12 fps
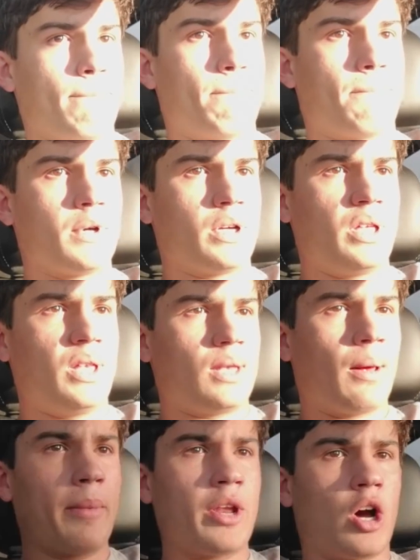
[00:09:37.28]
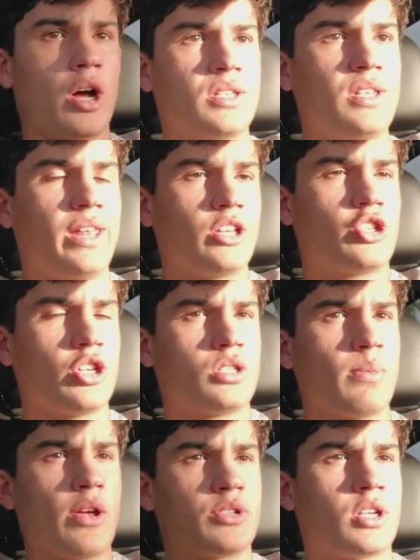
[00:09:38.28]
But, I mean, honestly, that
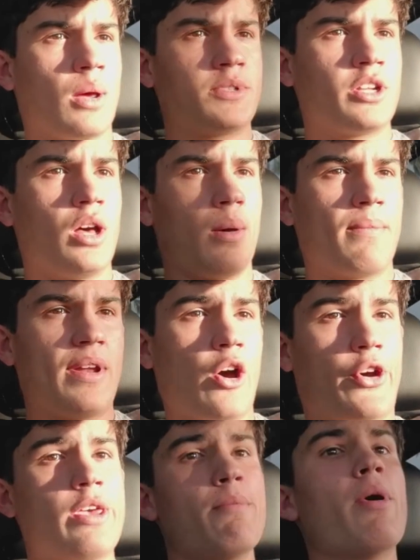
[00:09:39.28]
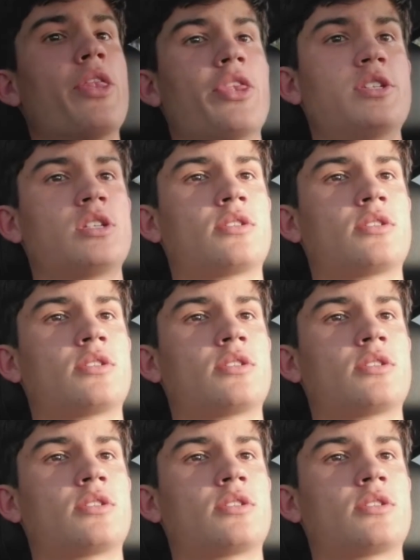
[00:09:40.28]
just about sums it up. Now, keep in mind,